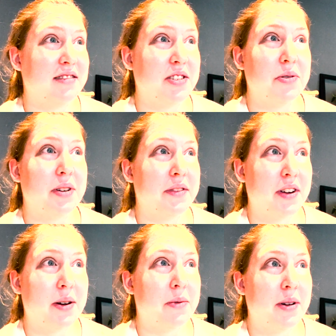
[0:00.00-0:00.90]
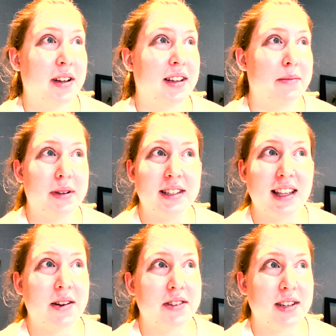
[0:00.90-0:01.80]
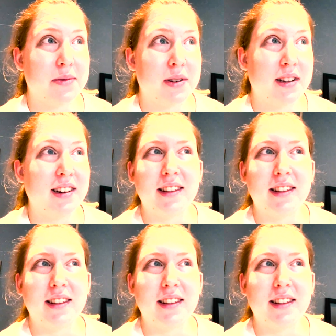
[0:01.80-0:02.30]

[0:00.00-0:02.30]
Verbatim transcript: do whatever I want and be as loud as I want.